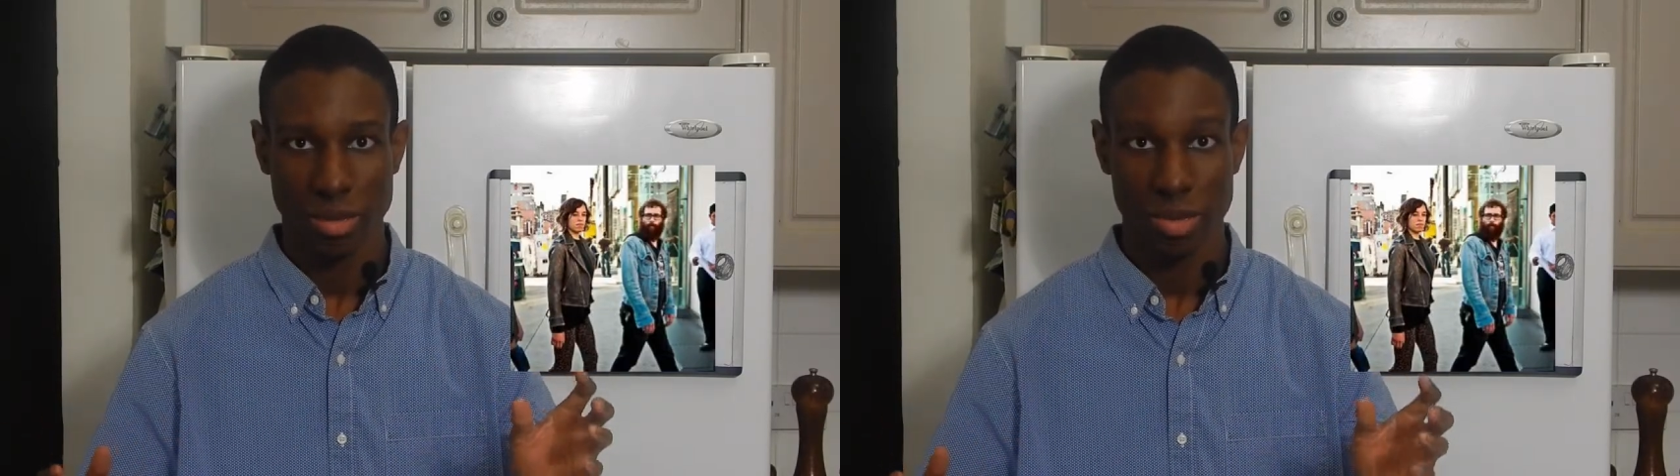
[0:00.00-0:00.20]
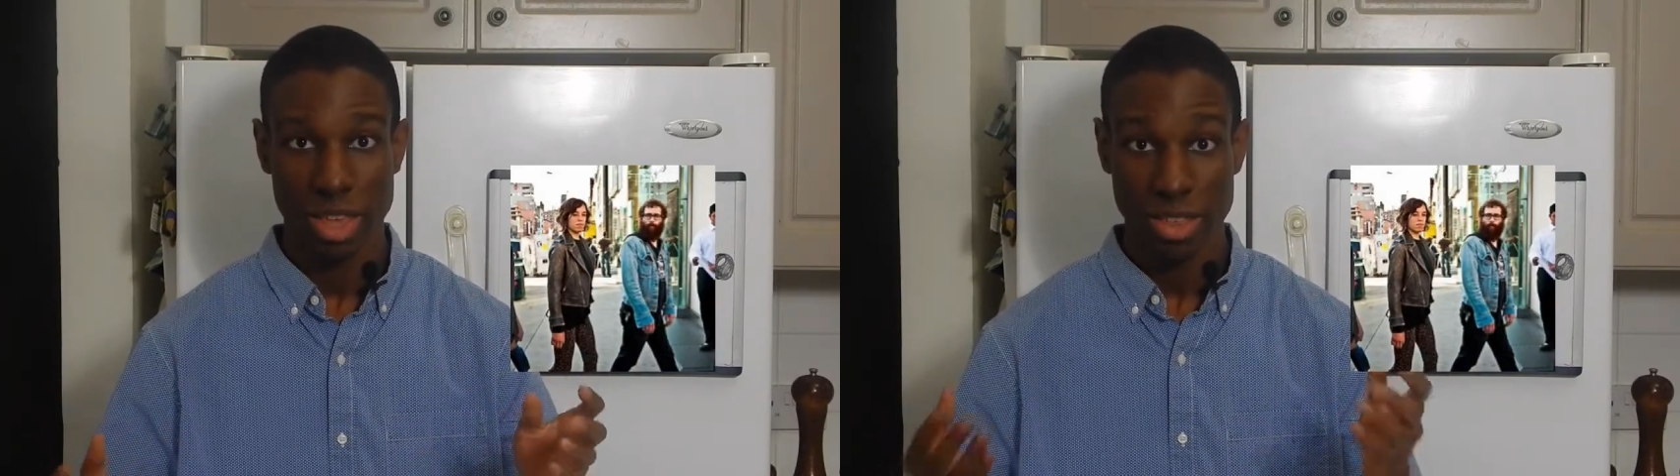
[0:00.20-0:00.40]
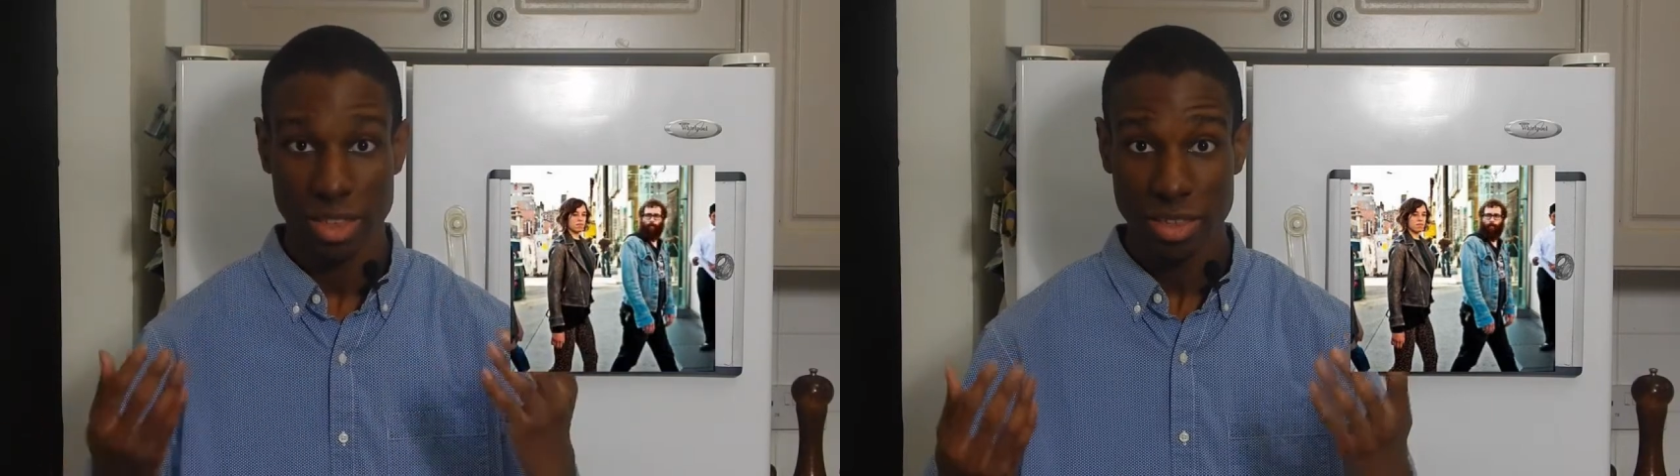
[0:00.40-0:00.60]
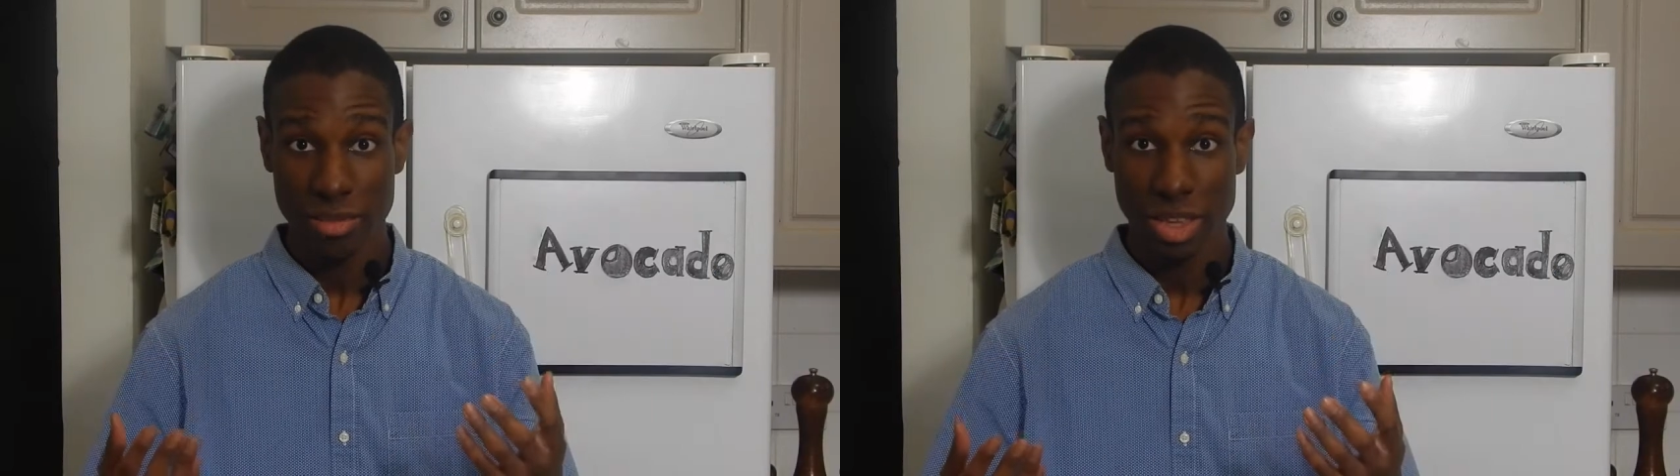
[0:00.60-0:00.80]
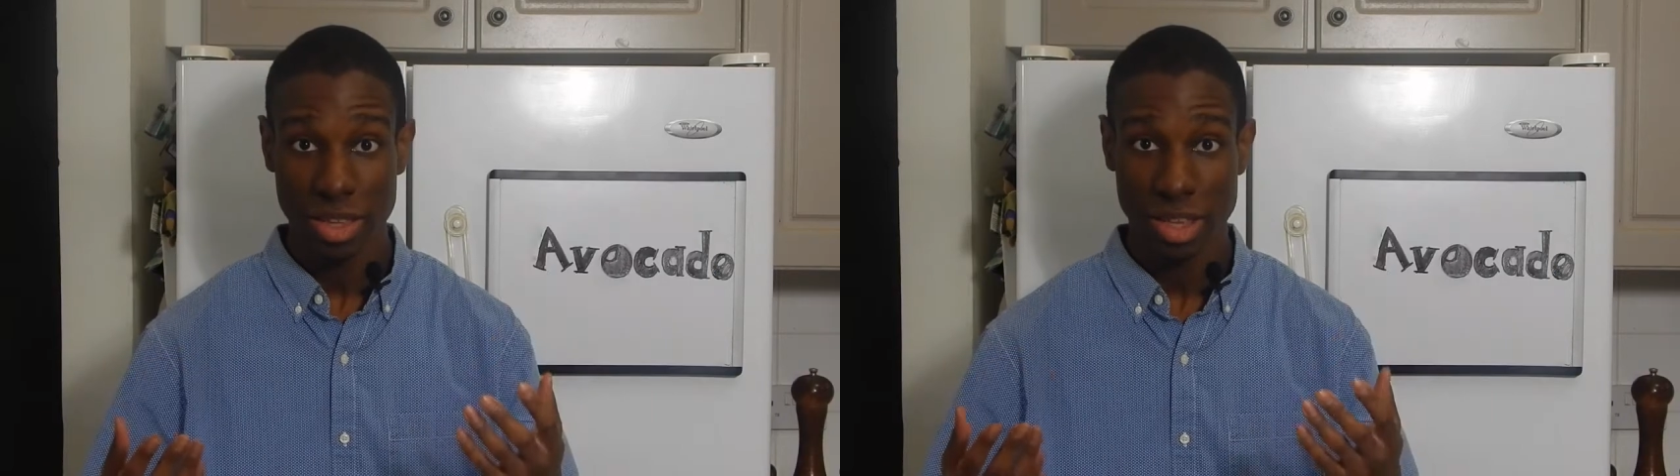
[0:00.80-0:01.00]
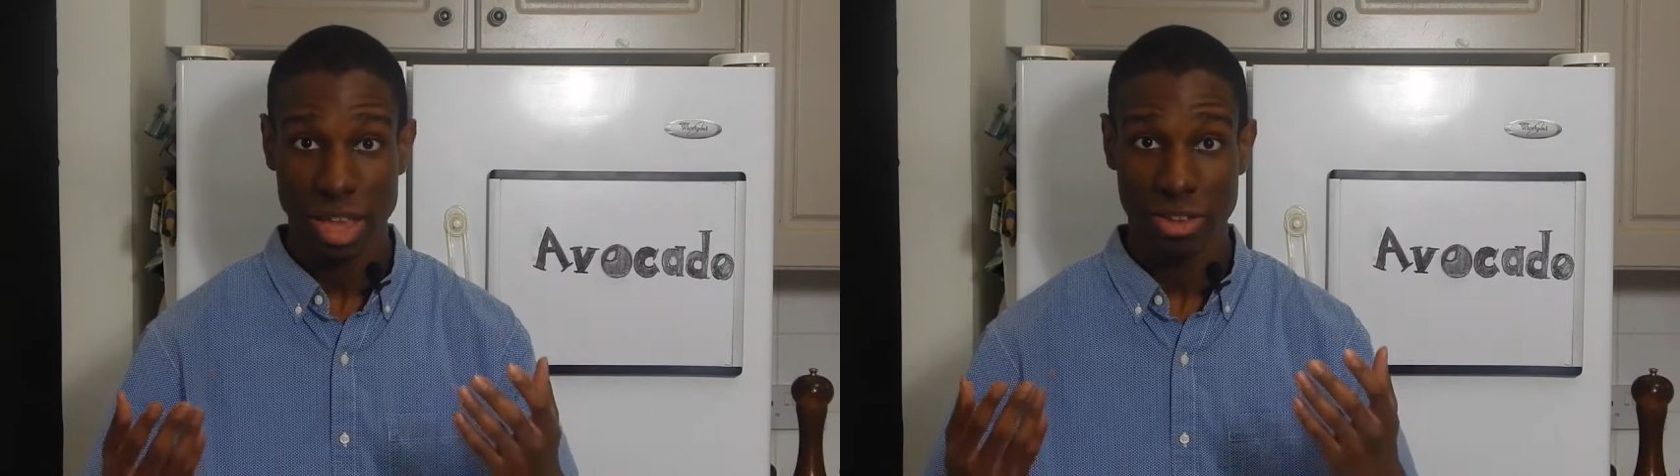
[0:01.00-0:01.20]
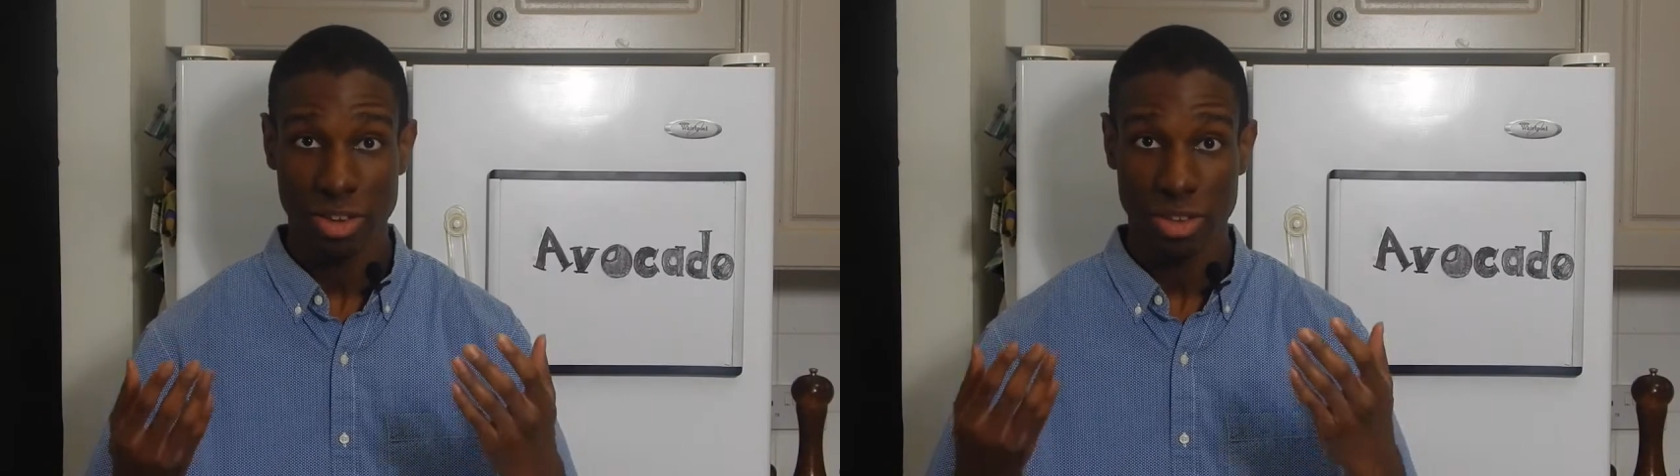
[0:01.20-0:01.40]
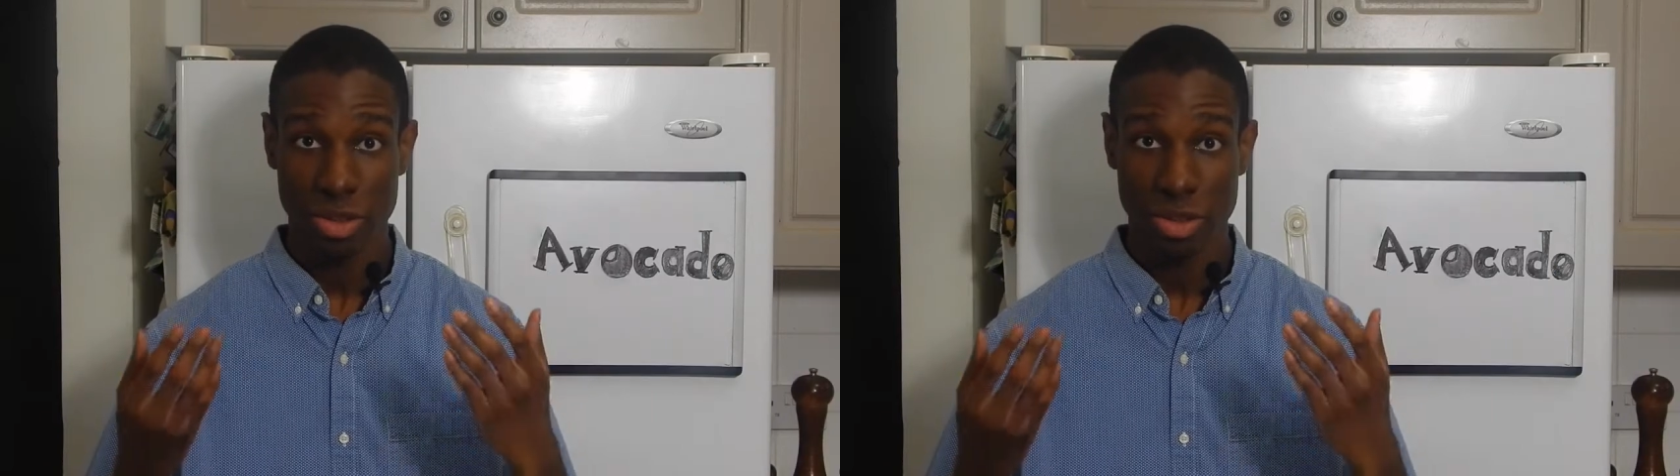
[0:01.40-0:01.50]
But that doesn't mean that I just